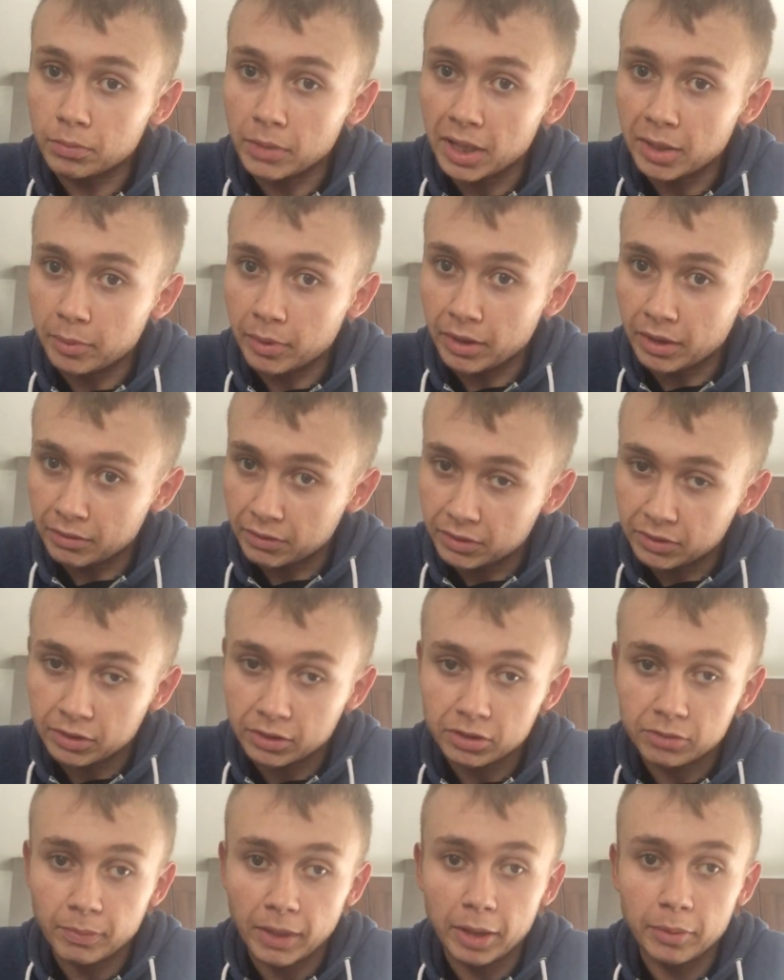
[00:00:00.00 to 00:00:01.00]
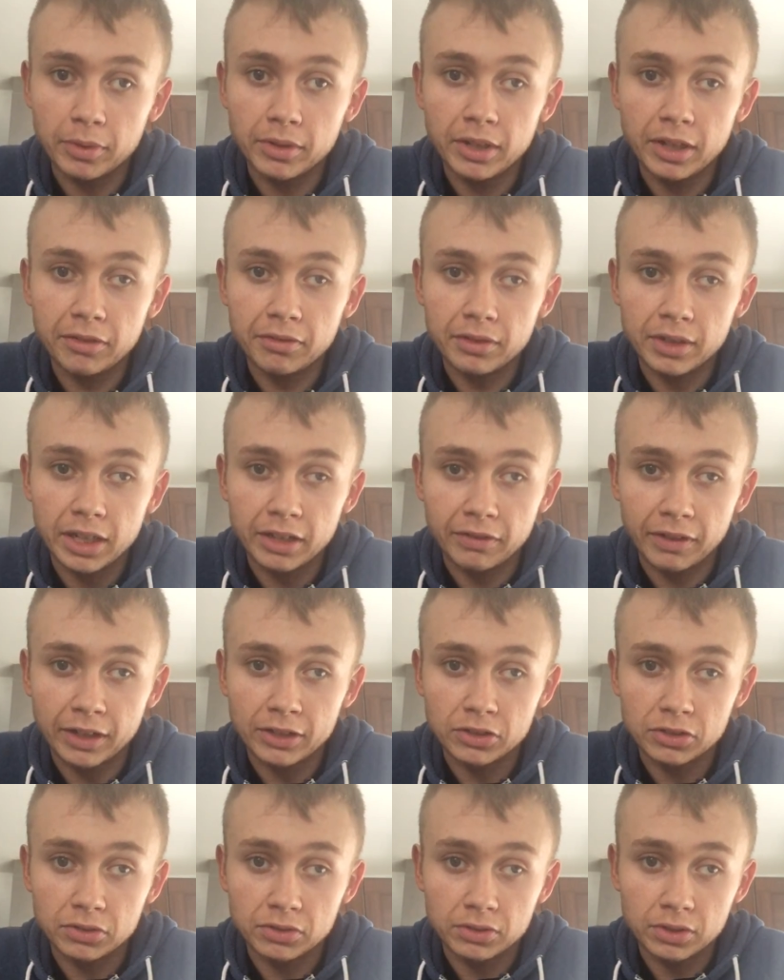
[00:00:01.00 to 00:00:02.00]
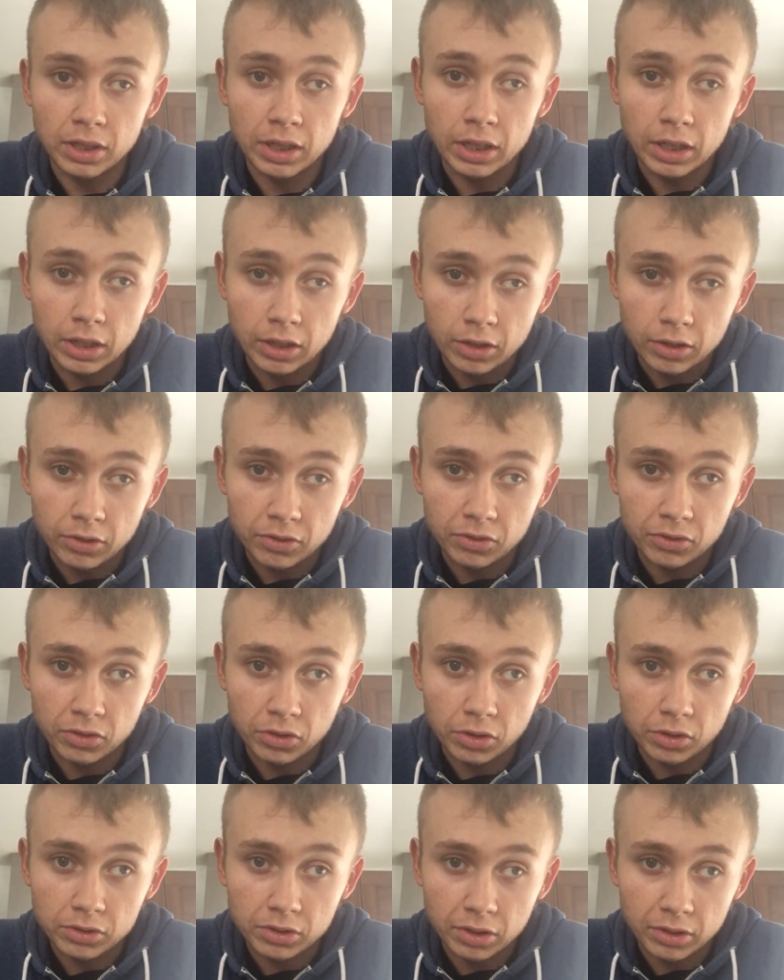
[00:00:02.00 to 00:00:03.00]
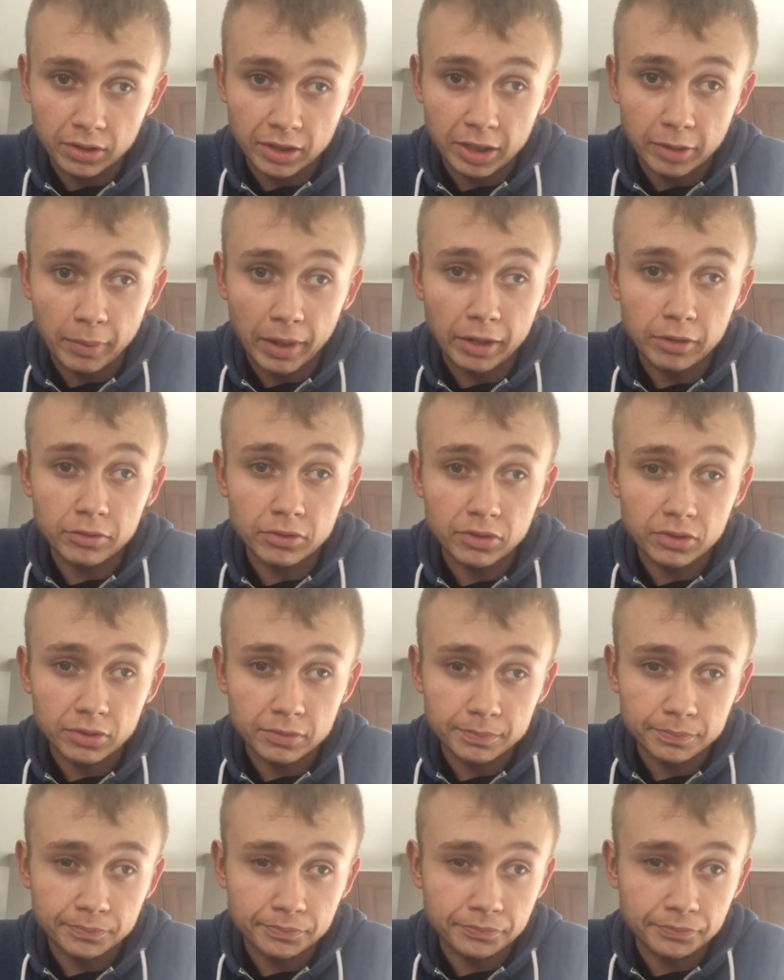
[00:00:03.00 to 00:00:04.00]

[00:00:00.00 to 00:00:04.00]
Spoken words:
maybe the results might be different if I just stuck to the amounts.